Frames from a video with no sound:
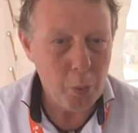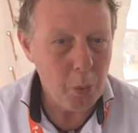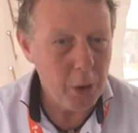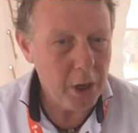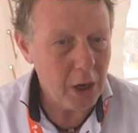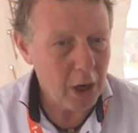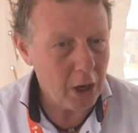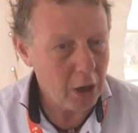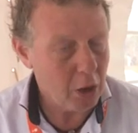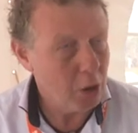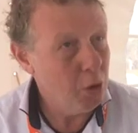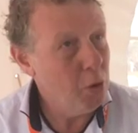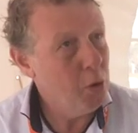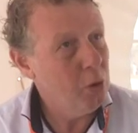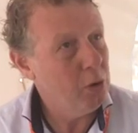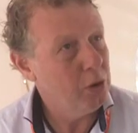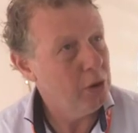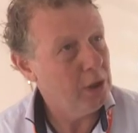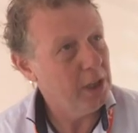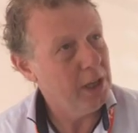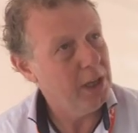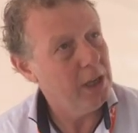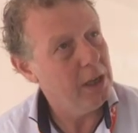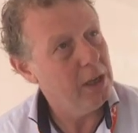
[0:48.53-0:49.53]
we are good
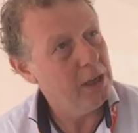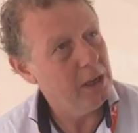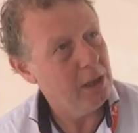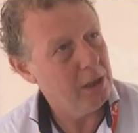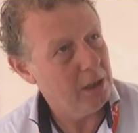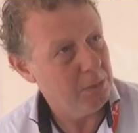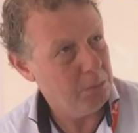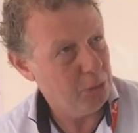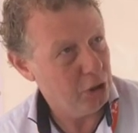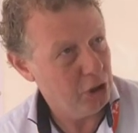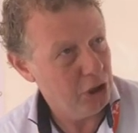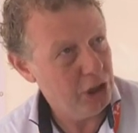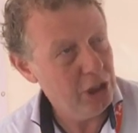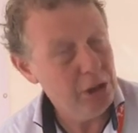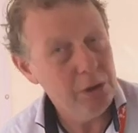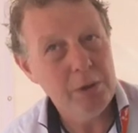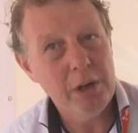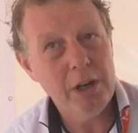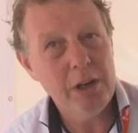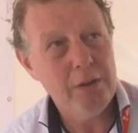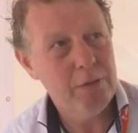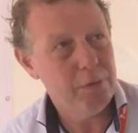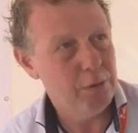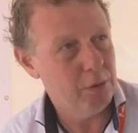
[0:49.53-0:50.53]
in uh,
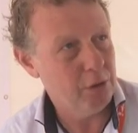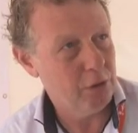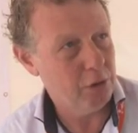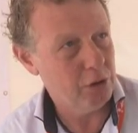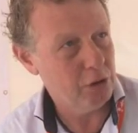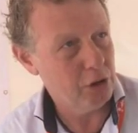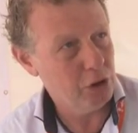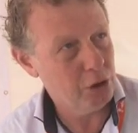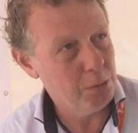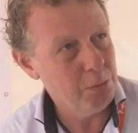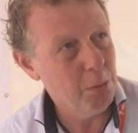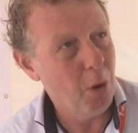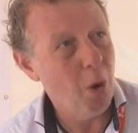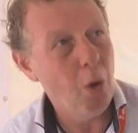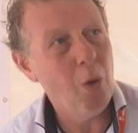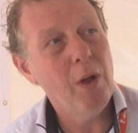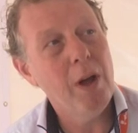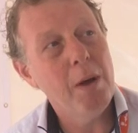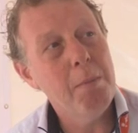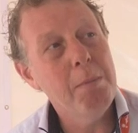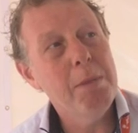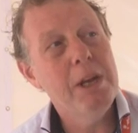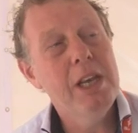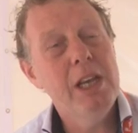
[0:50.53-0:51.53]
machinery for
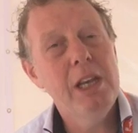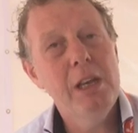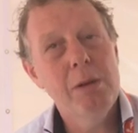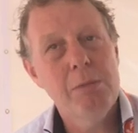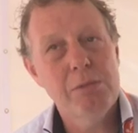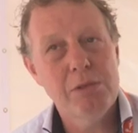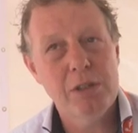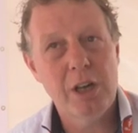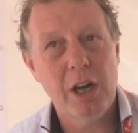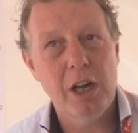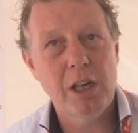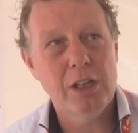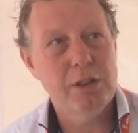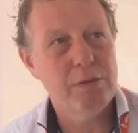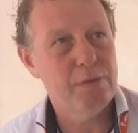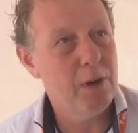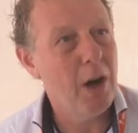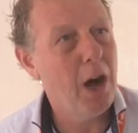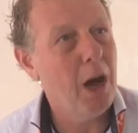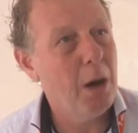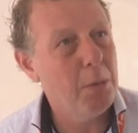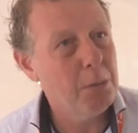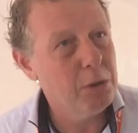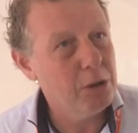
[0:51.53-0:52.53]
small and medium-sized
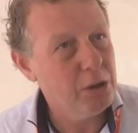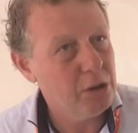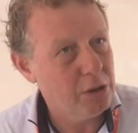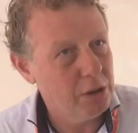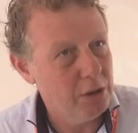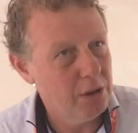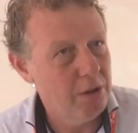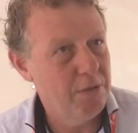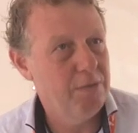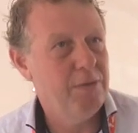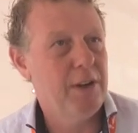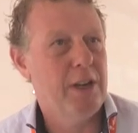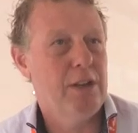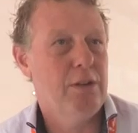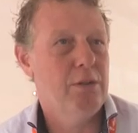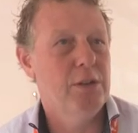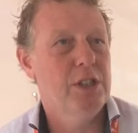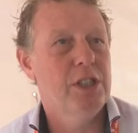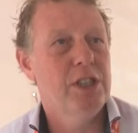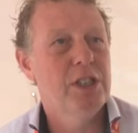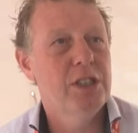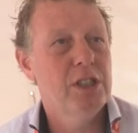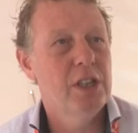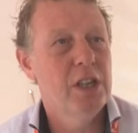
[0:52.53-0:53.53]
farmers'
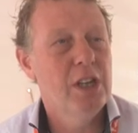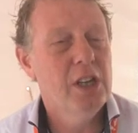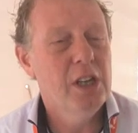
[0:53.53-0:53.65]
factories.